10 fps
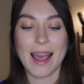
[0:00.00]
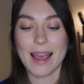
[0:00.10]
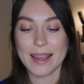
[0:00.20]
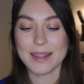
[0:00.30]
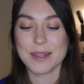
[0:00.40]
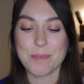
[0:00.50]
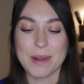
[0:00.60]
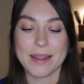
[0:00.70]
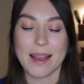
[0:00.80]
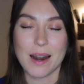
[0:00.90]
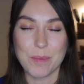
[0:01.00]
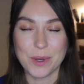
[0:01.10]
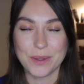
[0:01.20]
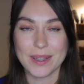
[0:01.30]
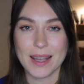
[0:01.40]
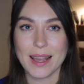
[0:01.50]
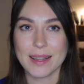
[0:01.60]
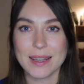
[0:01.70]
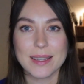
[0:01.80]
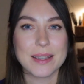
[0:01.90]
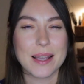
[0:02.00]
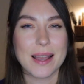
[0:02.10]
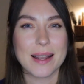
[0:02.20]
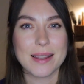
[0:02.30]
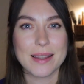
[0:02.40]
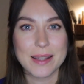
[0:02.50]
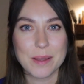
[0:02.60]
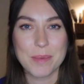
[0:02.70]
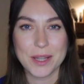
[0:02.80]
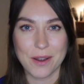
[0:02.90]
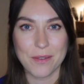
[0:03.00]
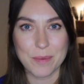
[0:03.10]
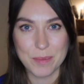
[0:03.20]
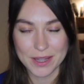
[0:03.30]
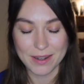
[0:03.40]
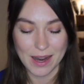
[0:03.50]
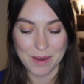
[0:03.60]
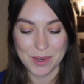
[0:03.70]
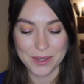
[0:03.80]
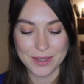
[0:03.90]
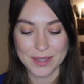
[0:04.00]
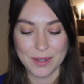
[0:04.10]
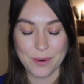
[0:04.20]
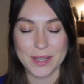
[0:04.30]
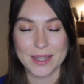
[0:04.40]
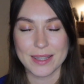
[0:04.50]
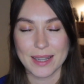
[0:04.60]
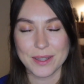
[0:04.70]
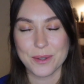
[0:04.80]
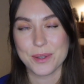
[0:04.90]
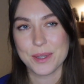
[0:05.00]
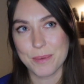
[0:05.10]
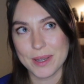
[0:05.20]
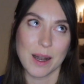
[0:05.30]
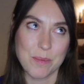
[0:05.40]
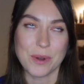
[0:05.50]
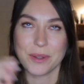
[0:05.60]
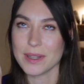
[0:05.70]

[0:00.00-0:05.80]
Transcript: I can smell the almond, and it's a little bit of a bitter almond, so it's not your sweet almond.